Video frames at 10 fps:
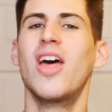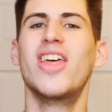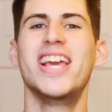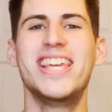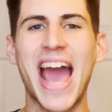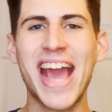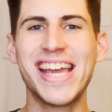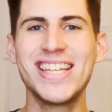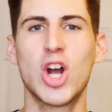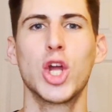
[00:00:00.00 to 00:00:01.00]
The
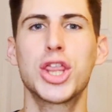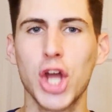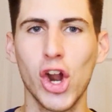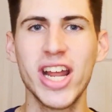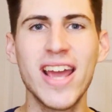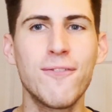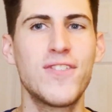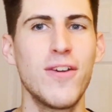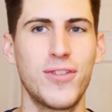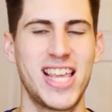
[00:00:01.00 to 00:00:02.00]
Yankees are
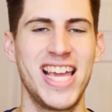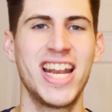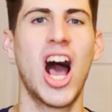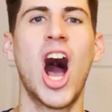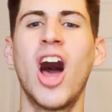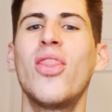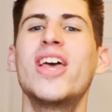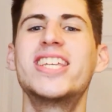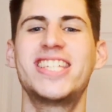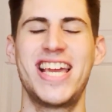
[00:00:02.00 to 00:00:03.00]
30-15 on
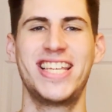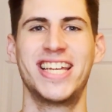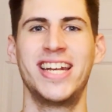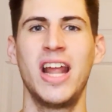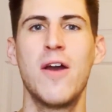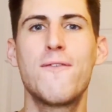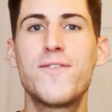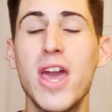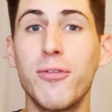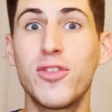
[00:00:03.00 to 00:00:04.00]
the season,
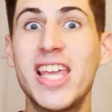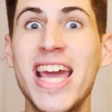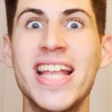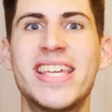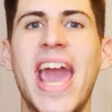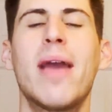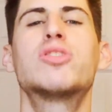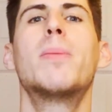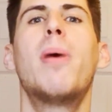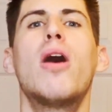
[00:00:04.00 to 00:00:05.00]
15
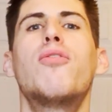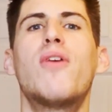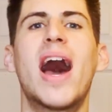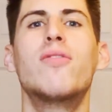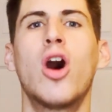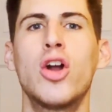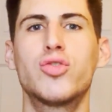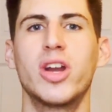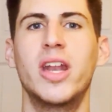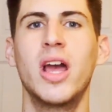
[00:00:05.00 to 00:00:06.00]
games above
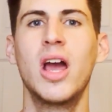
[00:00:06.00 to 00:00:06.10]
500.